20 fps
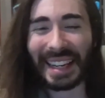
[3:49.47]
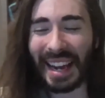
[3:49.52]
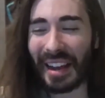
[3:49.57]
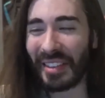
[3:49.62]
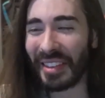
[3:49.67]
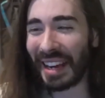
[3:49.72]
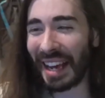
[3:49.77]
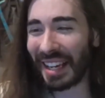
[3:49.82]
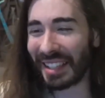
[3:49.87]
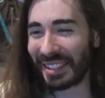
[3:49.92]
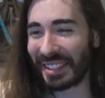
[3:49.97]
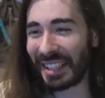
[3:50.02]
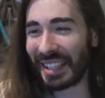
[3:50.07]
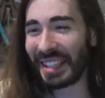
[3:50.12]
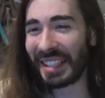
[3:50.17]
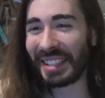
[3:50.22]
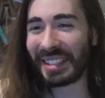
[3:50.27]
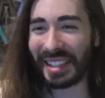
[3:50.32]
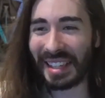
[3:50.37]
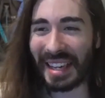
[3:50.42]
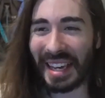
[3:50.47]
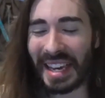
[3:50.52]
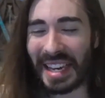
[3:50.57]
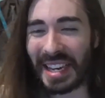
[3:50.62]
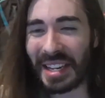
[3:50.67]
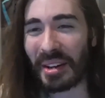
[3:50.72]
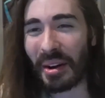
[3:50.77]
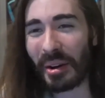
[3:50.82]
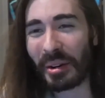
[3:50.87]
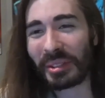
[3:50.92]
And the next scene is
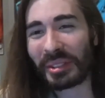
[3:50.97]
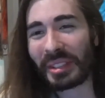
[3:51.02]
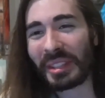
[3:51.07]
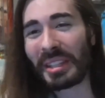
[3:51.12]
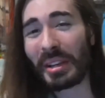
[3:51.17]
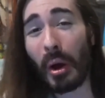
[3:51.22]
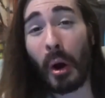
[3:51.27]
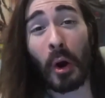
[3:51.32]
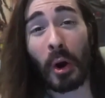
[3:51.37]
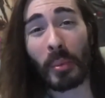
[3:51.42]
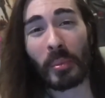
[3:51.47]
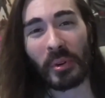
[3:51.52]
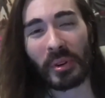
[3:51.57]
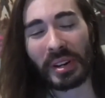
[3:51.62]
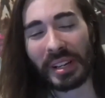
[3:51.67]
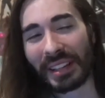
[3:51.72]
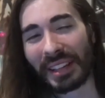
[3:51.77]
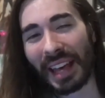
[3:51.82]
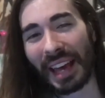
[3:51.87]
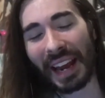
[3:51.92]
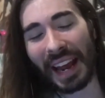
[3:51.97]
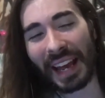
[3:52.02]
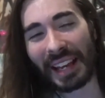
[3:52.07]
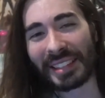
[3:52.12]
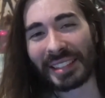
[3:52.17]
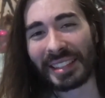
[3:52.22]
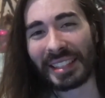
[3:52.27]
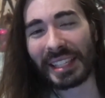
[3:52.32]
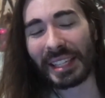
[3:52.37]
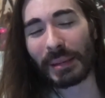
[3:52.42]
he goes to the armory that
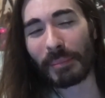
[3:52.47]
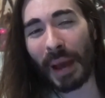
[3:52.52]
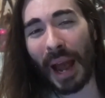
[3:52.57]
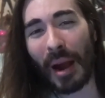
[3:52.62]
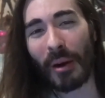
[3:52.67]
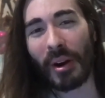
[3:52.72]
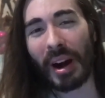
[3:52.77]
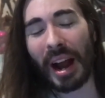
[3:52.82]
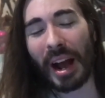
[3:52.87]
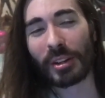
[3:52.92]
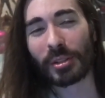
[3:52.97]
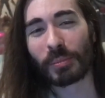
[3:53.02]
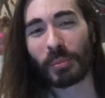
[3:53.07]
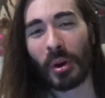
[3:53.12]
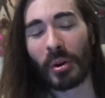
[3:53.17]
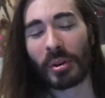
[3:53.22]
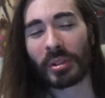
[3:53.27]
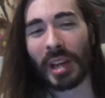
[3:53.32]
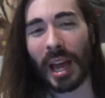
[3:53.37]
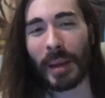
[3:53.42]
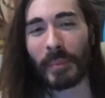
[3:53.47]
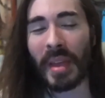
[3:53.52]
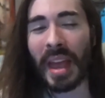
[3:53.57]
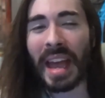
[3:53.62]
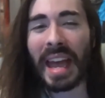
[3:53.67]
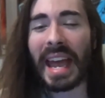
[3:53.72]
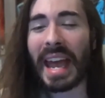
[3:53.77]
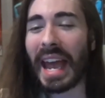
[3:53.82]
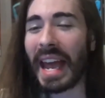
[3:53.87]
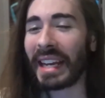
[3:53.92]
has the powerhouse prototype
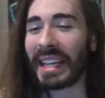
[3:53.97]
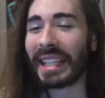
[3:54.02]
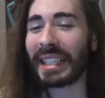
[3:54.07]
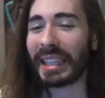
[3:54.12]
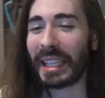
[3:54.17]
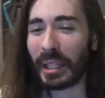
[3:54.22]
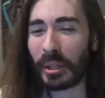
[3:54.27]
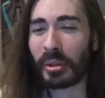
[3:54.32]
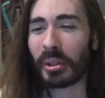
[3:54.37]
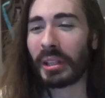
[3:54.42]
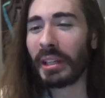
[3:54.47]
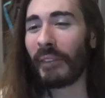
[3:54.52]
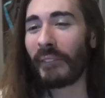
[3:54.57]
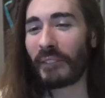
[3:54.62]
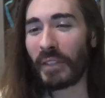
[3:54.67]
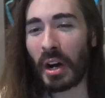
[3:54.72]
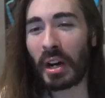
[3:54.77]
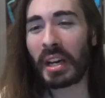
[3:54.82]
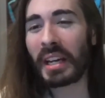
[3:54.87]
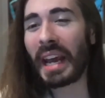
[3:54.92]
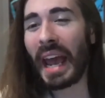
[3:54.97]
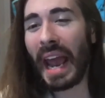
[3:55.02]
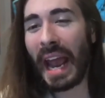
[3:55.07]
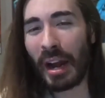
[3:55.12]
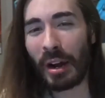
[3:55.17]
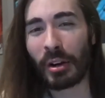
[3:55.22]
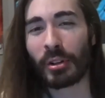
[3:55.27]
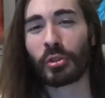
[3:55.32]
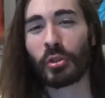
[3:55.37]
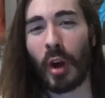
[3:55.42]
and he literally fucking
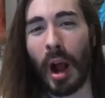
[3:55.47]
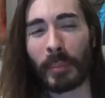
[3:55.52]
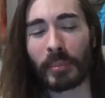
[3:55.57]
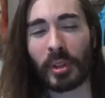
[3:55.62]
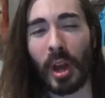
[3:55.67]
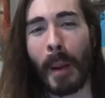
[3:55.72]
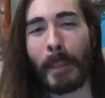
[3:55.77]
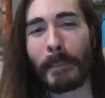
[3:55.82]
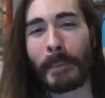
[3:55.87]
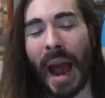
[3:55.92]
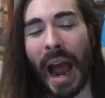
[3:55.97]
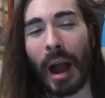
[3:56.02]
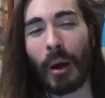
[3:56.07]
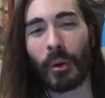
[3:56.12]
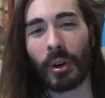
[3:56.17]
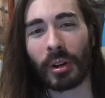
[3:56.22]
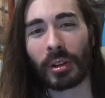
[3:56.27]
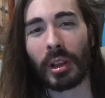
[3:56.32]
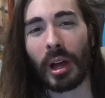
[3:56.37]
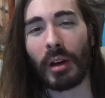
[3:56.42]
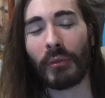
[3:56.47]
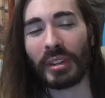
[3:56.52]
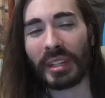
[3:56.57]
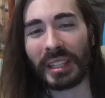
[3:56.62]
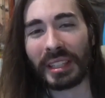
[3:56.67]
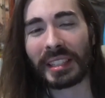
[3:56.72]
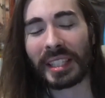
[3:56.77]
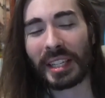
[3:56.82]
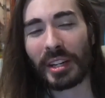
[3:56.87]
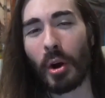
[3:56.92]
airdrops a power glove, a
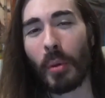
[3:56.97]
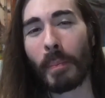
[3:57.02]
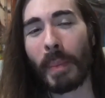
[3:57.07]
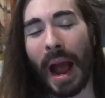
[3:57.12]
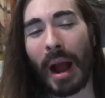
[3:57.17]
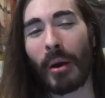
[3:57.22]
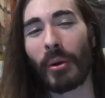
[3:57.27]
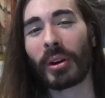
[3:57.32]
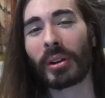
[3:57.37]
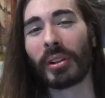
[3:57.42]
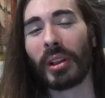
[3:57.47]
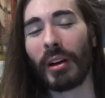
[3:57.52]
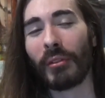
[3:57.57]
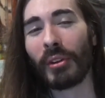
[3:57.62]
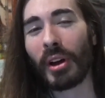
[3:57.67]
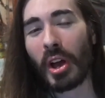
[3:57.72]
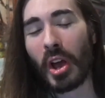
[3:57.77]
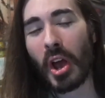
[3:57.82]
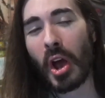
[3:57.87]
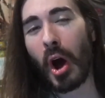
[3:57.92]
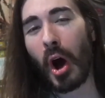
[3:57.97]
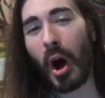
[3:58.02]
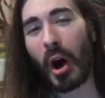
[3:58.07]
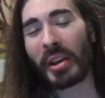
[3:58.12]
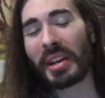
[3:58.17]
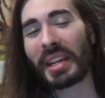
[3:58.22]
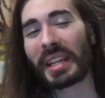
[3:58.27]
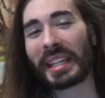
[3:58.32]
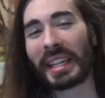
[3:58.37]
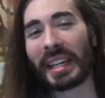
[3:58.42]
Nintendo power glove,
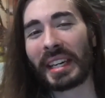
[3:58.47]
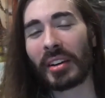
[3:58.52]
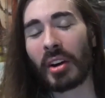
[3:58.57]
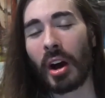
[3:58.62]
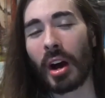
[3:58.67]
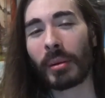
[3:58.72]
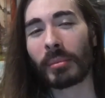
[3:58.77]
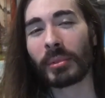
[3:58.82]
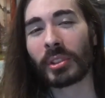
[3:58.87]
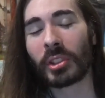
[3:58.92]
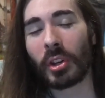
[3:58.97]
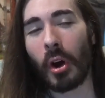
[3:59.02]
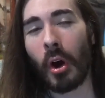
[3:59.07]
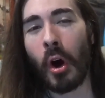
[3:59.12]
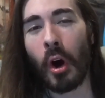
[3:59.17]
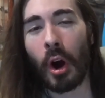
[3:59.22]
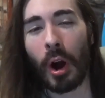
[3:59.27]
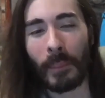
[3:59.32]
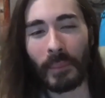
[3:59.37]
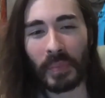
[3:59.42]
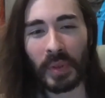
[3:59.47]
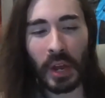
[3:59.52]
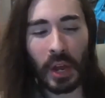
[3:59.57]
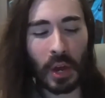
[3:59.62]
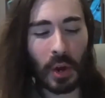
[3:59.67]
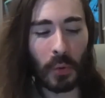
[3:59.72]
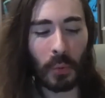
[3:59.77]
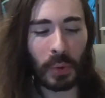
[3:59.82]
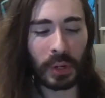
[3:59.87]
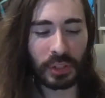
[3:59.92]
onto King Kong's arm,
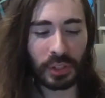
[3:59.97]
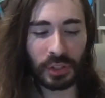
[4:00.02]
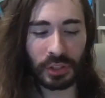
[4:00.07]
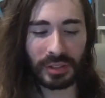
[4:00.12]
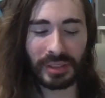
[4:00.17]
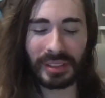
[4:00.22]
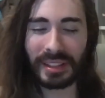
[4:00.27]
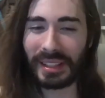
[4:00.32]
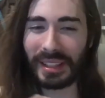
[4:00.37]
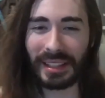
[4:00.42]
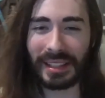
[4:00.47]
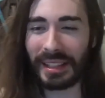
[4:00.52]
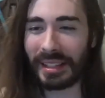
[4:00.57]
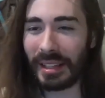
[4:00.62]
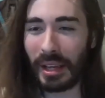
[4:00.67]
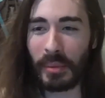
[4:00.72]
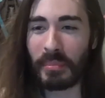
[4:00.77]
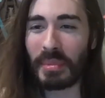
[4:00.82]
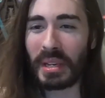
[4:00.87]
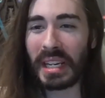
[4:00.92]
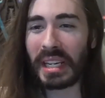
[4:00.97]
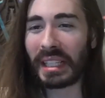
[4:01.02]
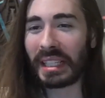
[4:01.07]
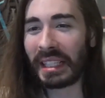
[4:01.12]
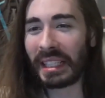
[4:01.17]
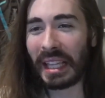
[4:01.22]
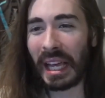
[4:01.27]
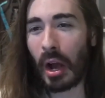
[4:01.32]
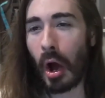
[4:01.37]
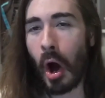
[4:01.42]
which
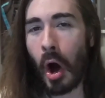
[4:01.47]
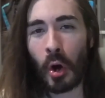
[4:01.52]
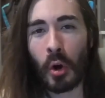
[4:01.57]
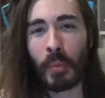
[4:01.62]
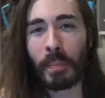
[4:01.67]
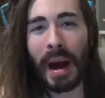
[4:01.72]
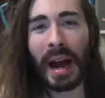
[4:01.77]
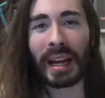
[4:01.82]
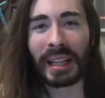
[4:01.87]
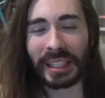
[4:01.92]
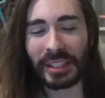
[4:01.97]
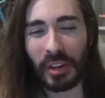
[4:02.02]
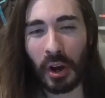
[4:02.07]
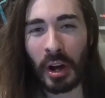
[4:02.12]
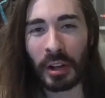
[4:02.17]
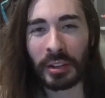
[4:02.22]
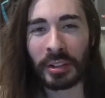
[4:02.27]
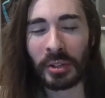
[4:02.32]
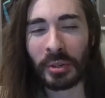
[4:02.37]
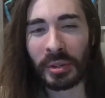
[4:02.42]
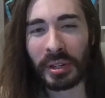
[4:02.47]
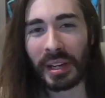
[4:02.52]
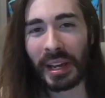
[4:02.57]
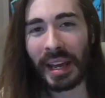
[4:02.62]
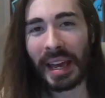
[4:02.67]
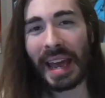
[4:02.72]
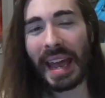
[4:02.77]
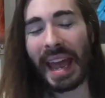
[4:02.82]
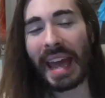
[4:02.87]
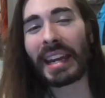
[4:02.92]
immediately like autopilots onto it.
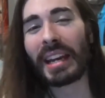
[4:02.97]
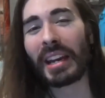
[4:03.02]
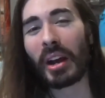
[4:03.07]
And it